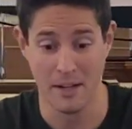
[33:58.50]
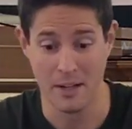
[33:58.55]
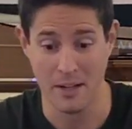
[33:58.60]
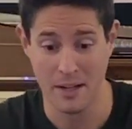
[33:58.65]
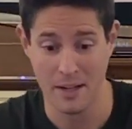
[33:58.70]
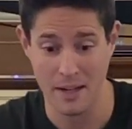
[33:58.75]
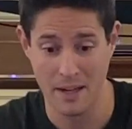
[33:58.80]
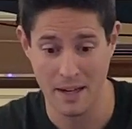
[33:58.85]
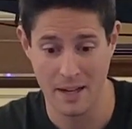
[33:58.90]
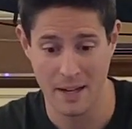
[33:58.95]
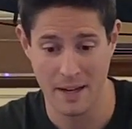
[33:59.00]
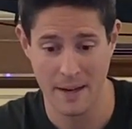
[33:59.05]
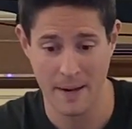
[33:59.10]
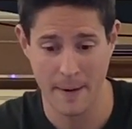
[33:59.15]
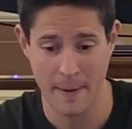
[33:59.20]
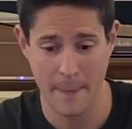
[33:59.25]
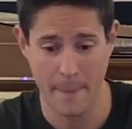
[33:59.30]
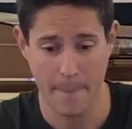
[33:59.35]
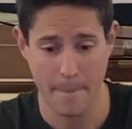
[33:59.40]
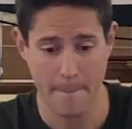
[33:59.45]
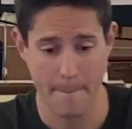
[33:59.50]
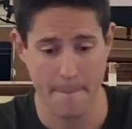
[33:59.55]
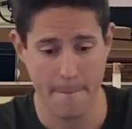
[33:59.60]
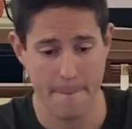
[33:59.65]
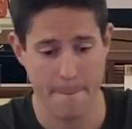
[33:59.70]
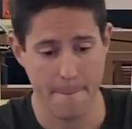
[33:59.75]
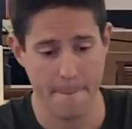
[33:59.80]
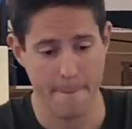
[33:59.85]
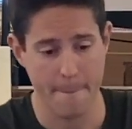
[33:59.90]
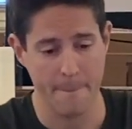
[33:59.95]

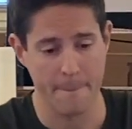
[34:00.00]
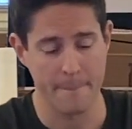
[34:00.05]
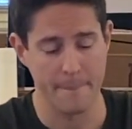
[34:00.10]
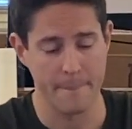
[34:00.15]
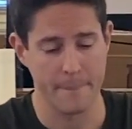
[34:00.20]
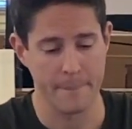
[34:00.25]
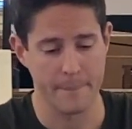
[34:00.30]
(no one is talking)